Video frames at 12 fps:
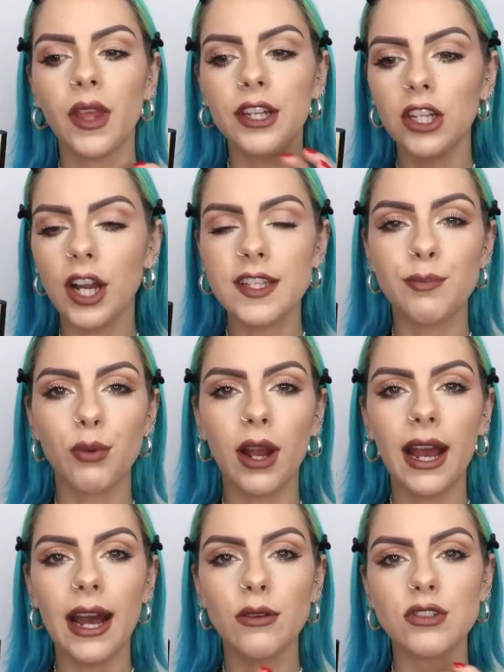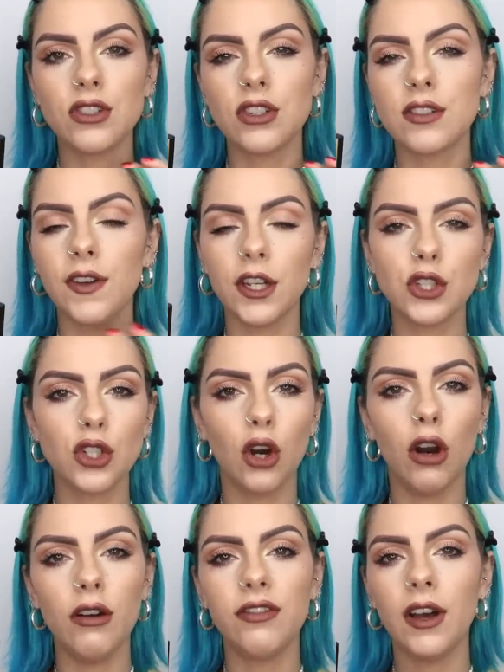a nice brown to just finish
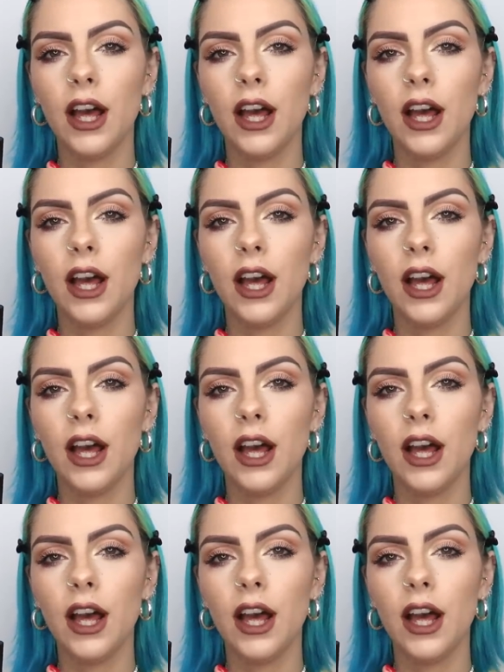off